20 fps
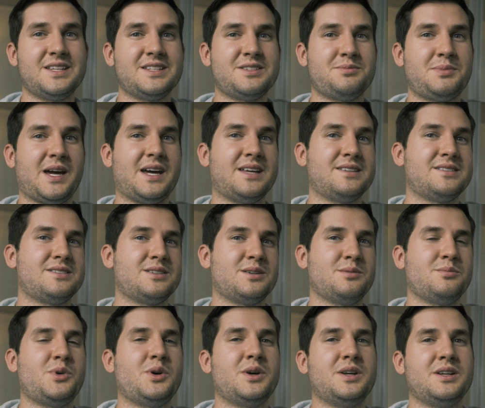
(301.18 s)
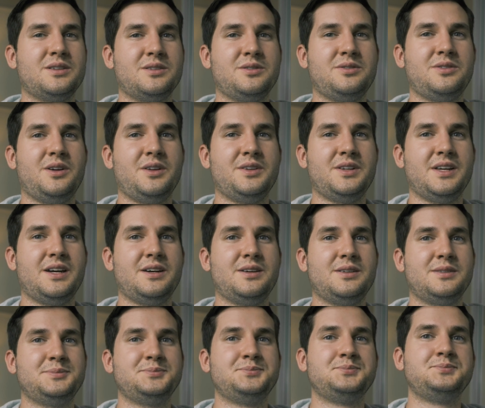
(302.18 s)
it gets past a certain point, it'll fall
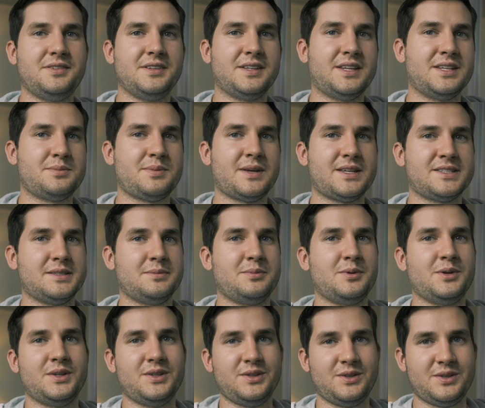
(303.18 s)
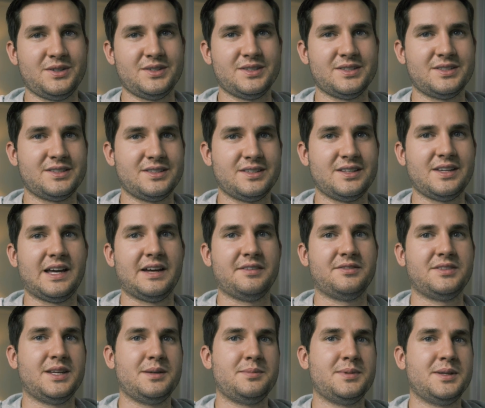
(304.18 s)
down. If it gets past that point, you can just gaff
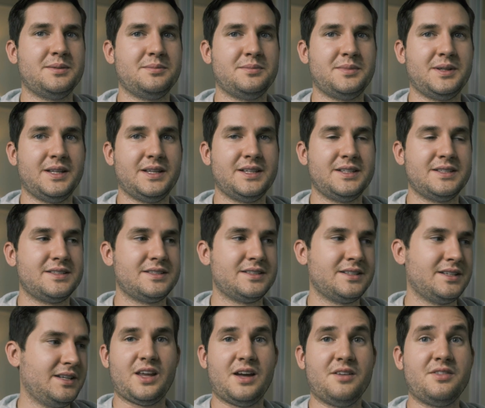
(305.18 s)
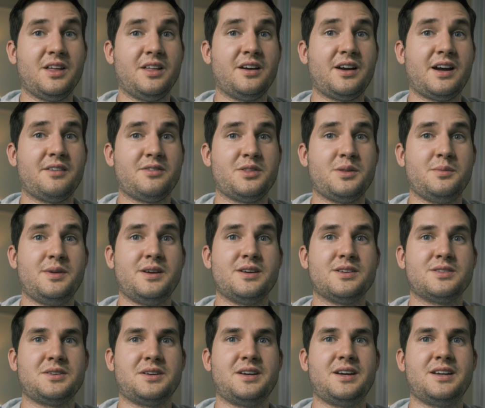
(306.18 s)
tape it in place. I have the other half of the mirror,
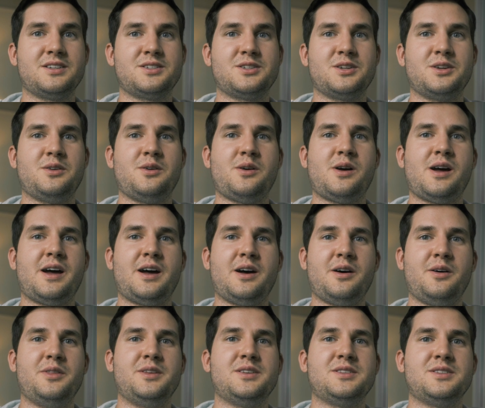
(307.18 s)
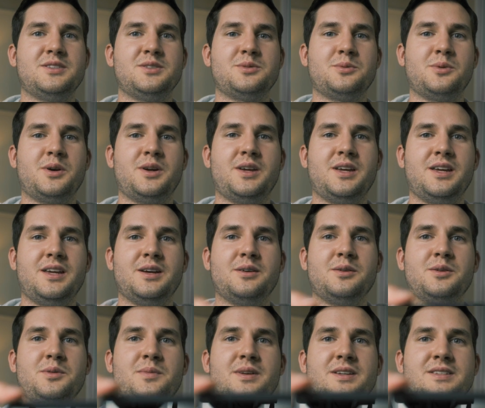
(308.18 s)
so I can kind of show you how this is working here
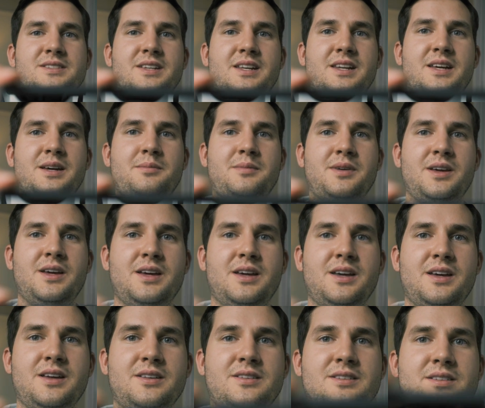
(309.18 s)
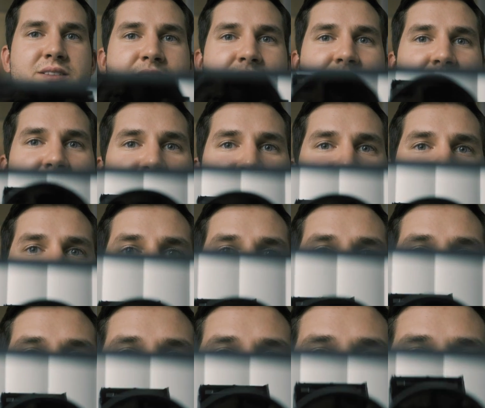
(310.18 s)
with my setup. You can see the